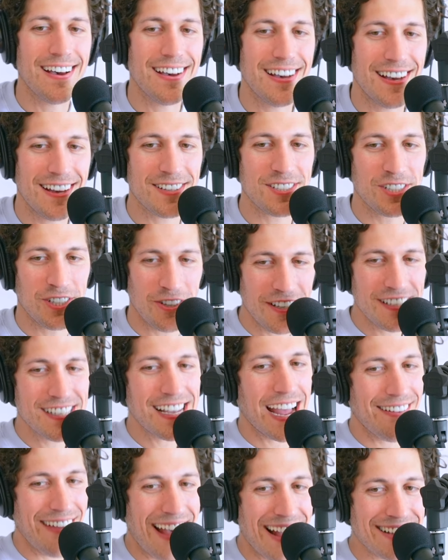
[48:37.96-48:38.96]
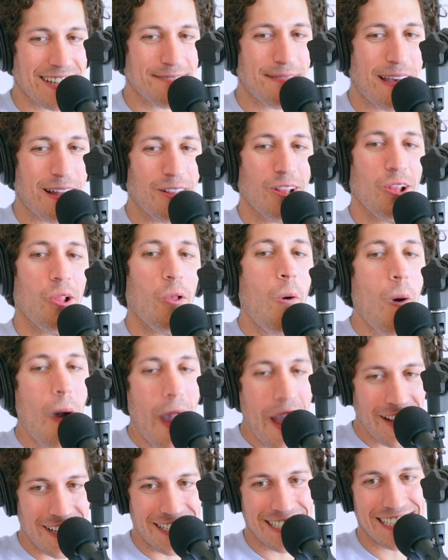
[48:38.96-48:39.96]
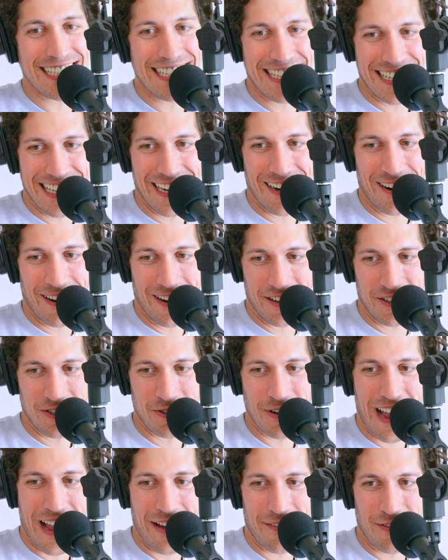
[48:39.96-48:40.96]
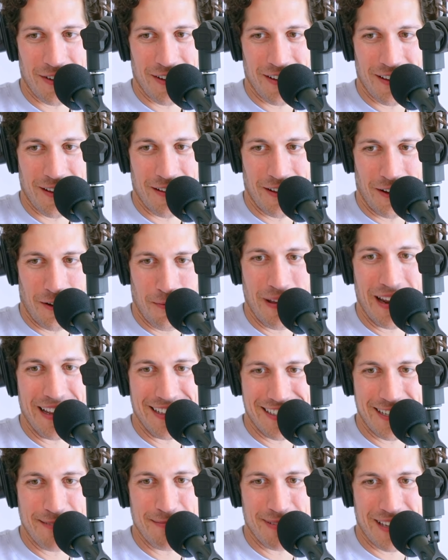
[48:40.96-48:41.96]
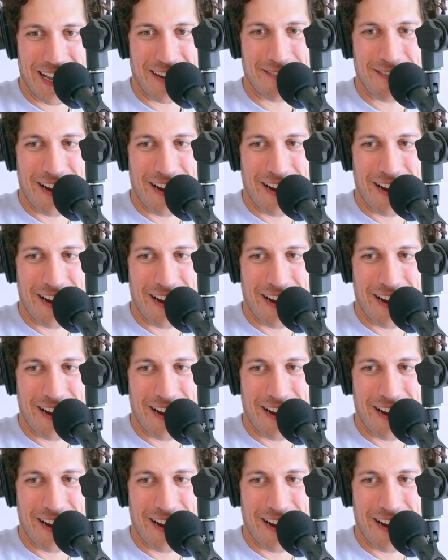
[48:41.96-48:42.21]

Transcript: Uh, Julian's kind of asking about loyalty here in travel a little bit, it seems like,